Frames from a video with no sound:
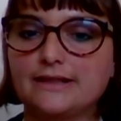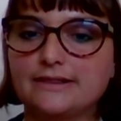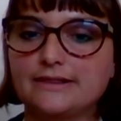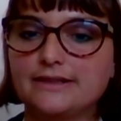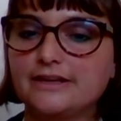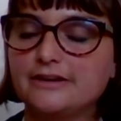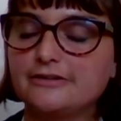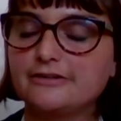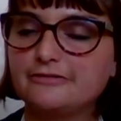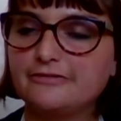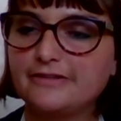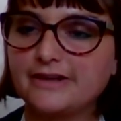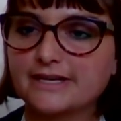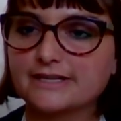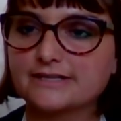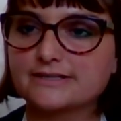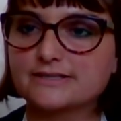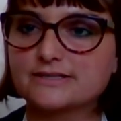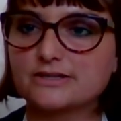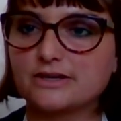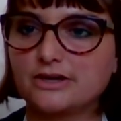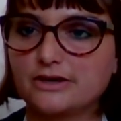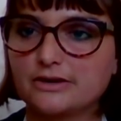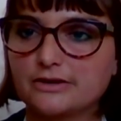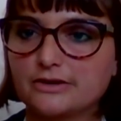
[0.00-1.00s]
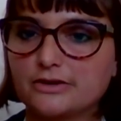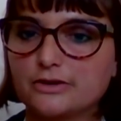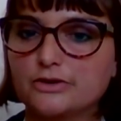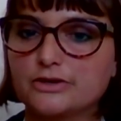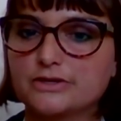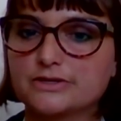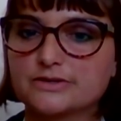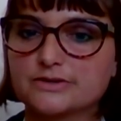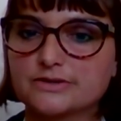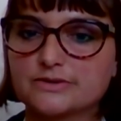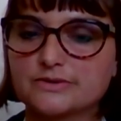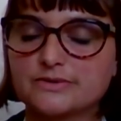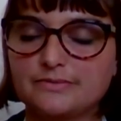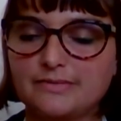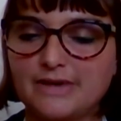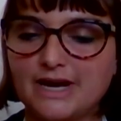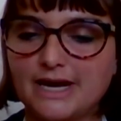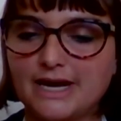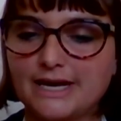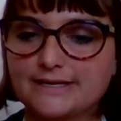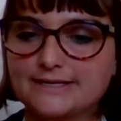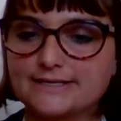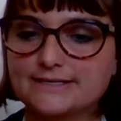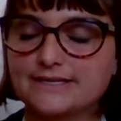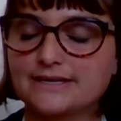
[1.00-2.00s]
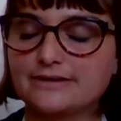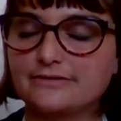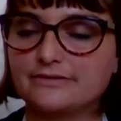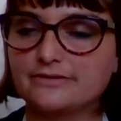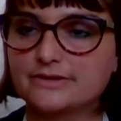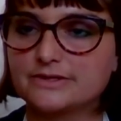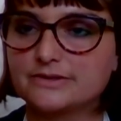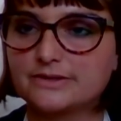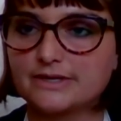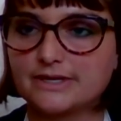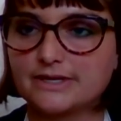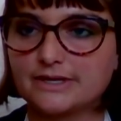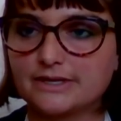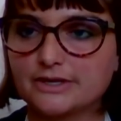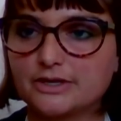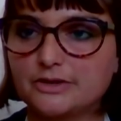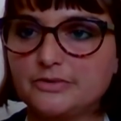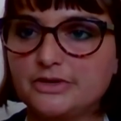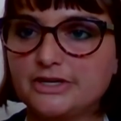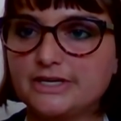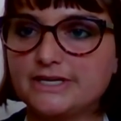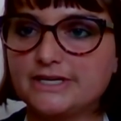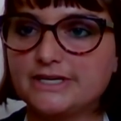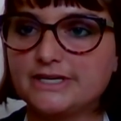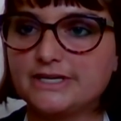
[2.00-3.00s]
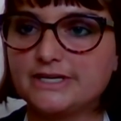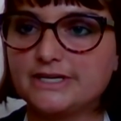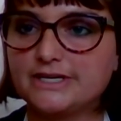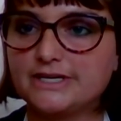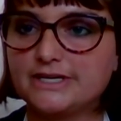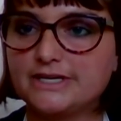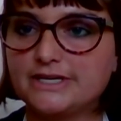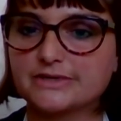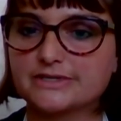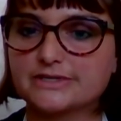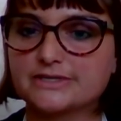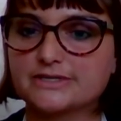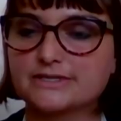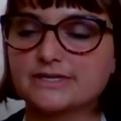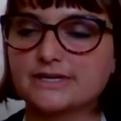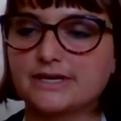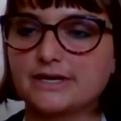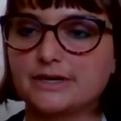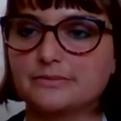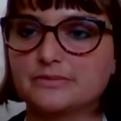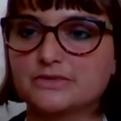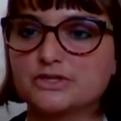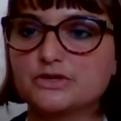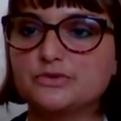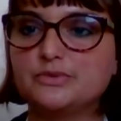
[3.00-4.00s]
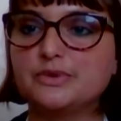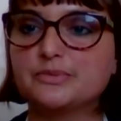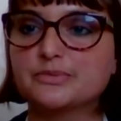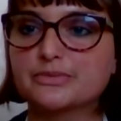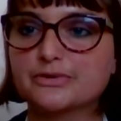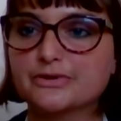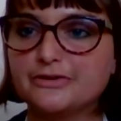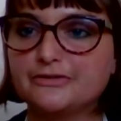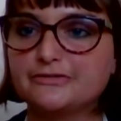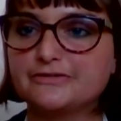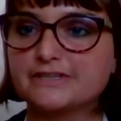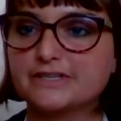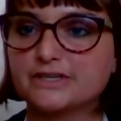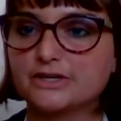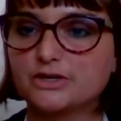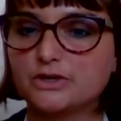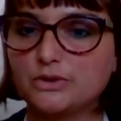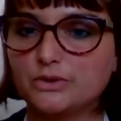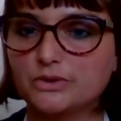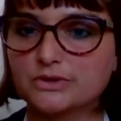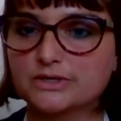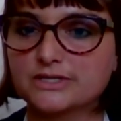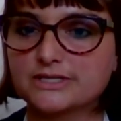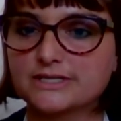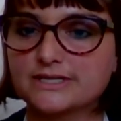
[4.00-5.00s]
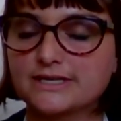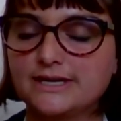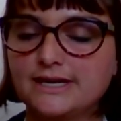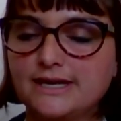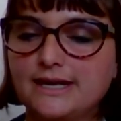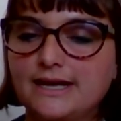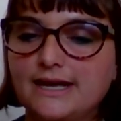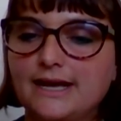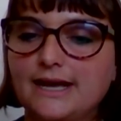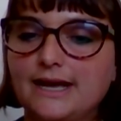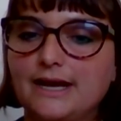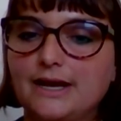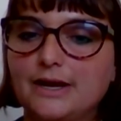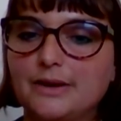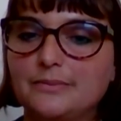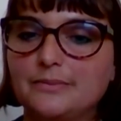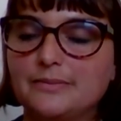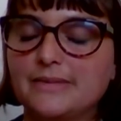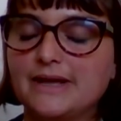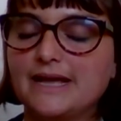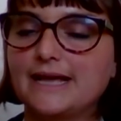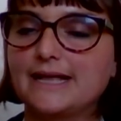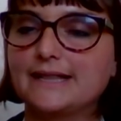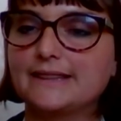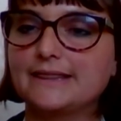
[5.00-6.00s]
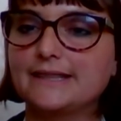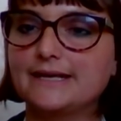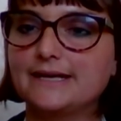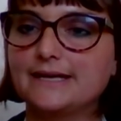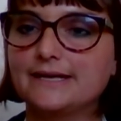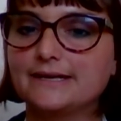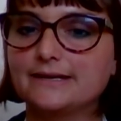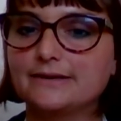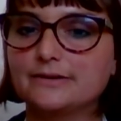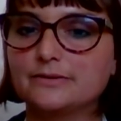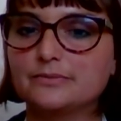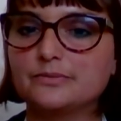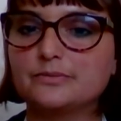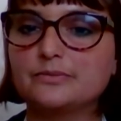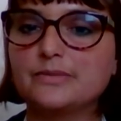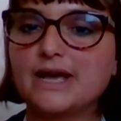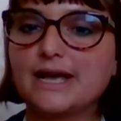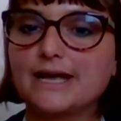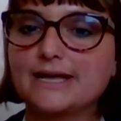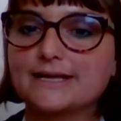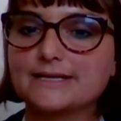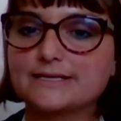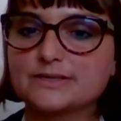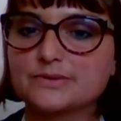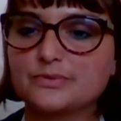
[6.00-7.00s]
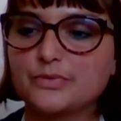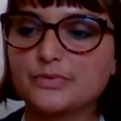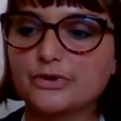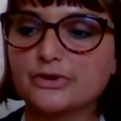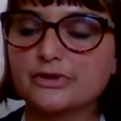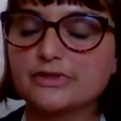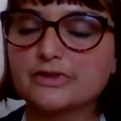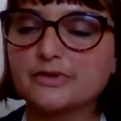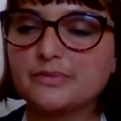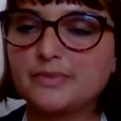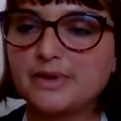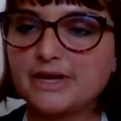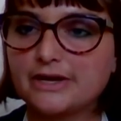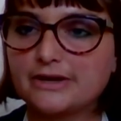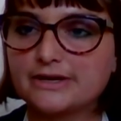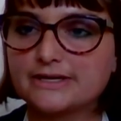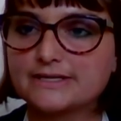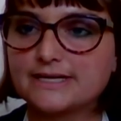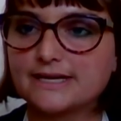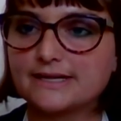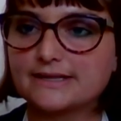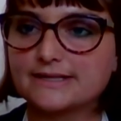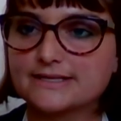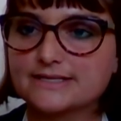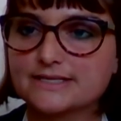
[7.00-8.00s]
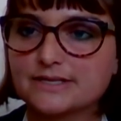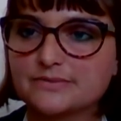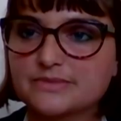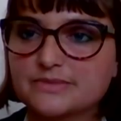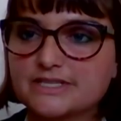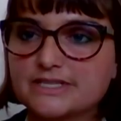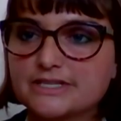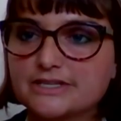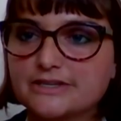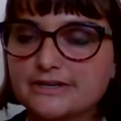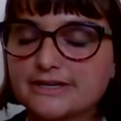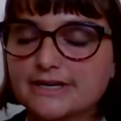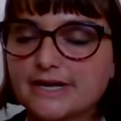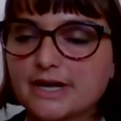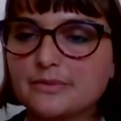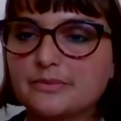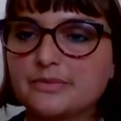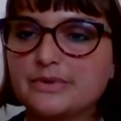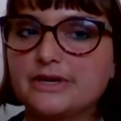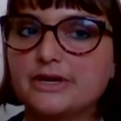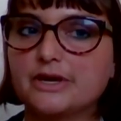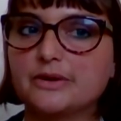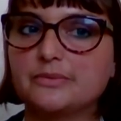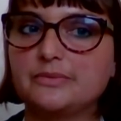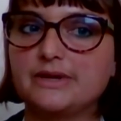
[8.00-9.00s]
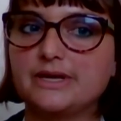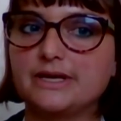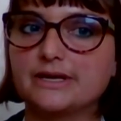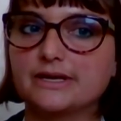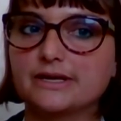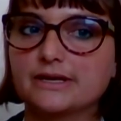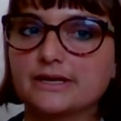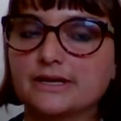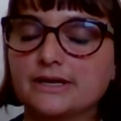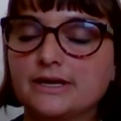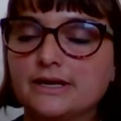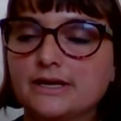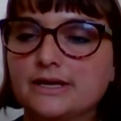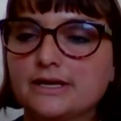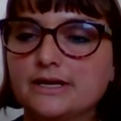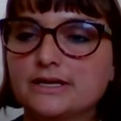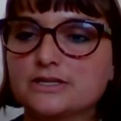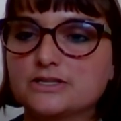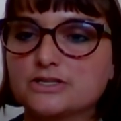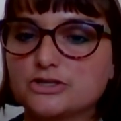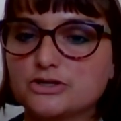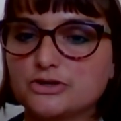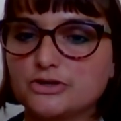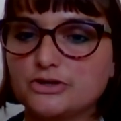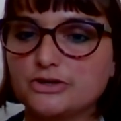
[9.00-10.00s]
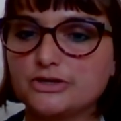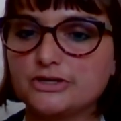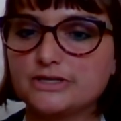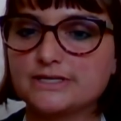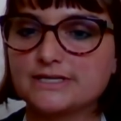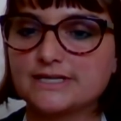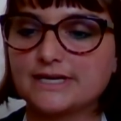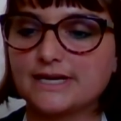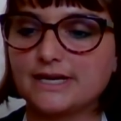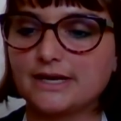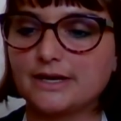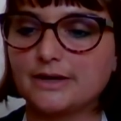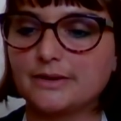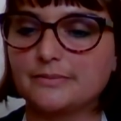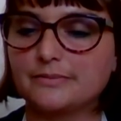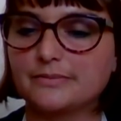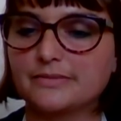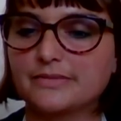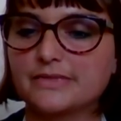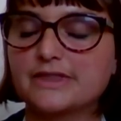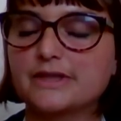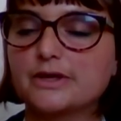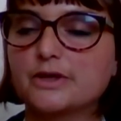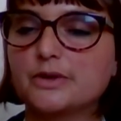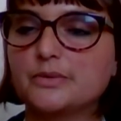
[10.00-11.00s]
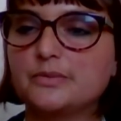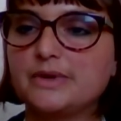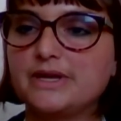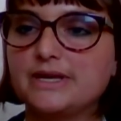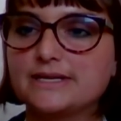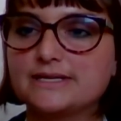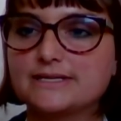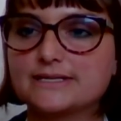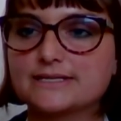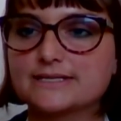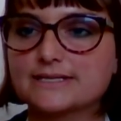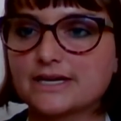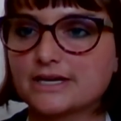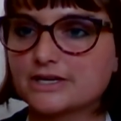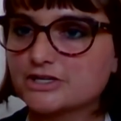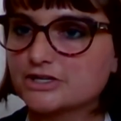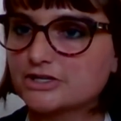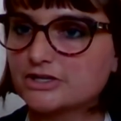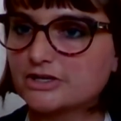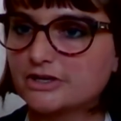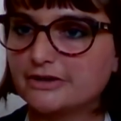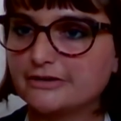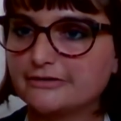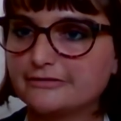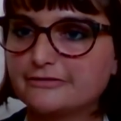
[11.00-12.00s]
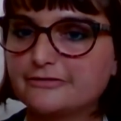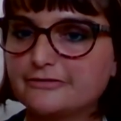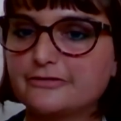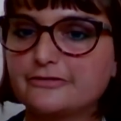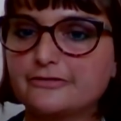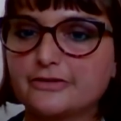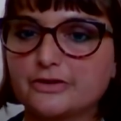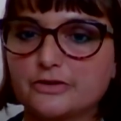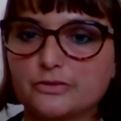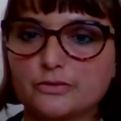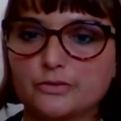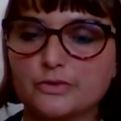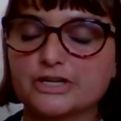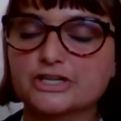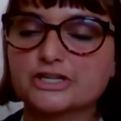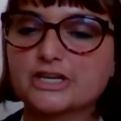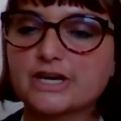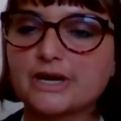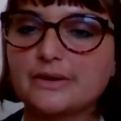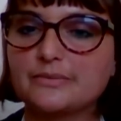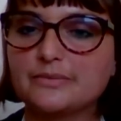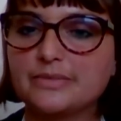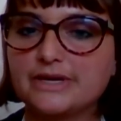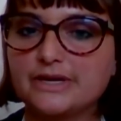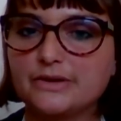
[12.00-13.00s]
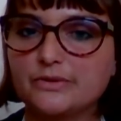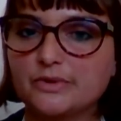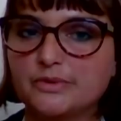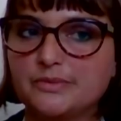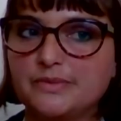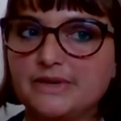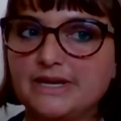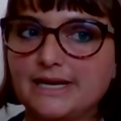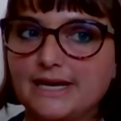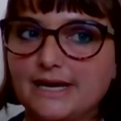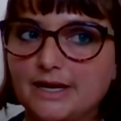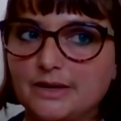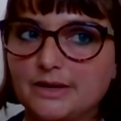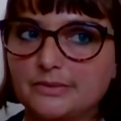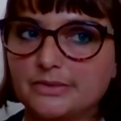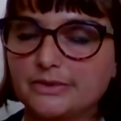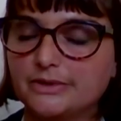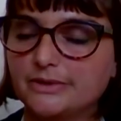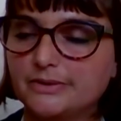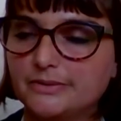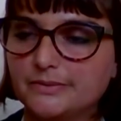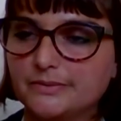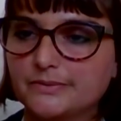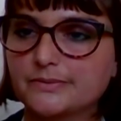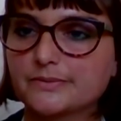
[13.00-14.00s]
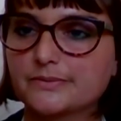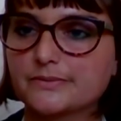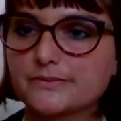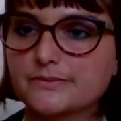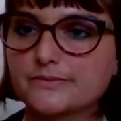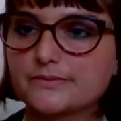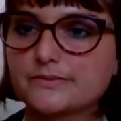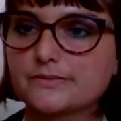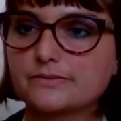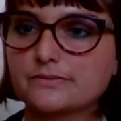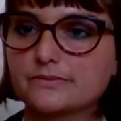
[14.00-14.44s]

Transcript: and the effects on those miners and community members to be proved in court. And then as both the parent and the subsidiary company are being sued, there'll be a discussion of which company will be liable.